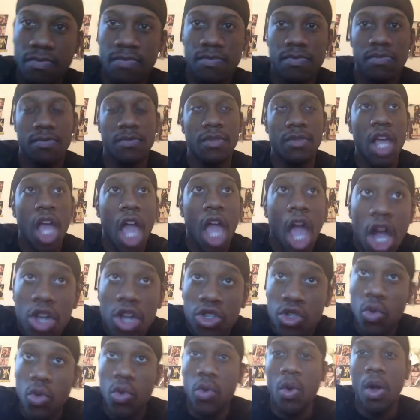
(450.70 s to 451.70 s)
It's the Mogul.
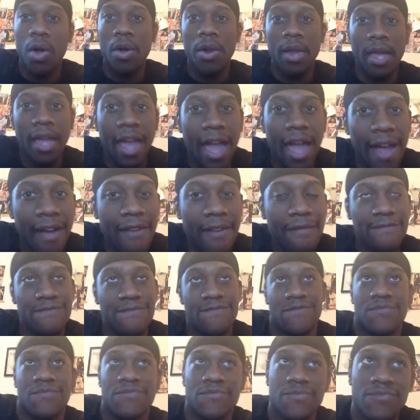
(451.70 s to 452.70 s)
You only have.
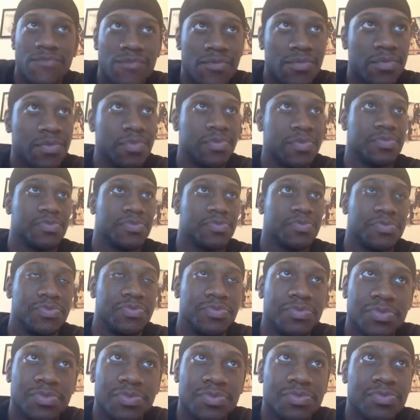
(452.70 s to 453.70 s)

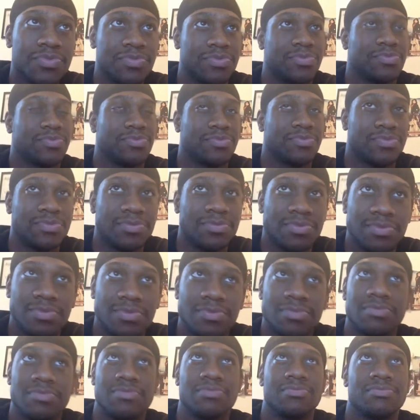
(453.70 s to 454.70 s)
It's rap.
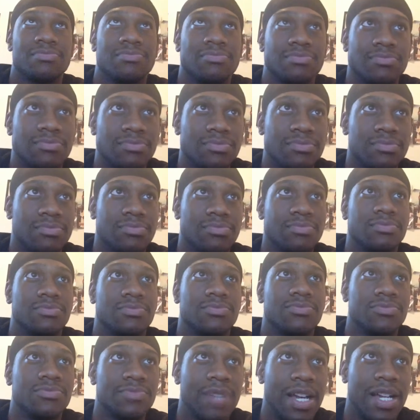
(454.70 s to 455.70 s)
This it is
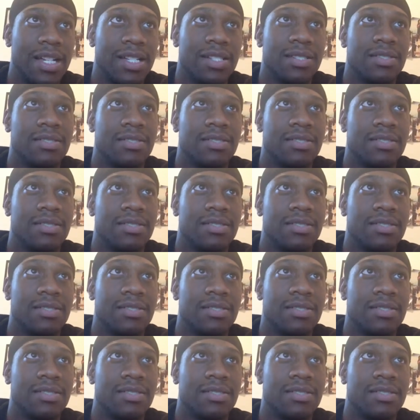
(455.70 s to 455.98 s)
death. Right.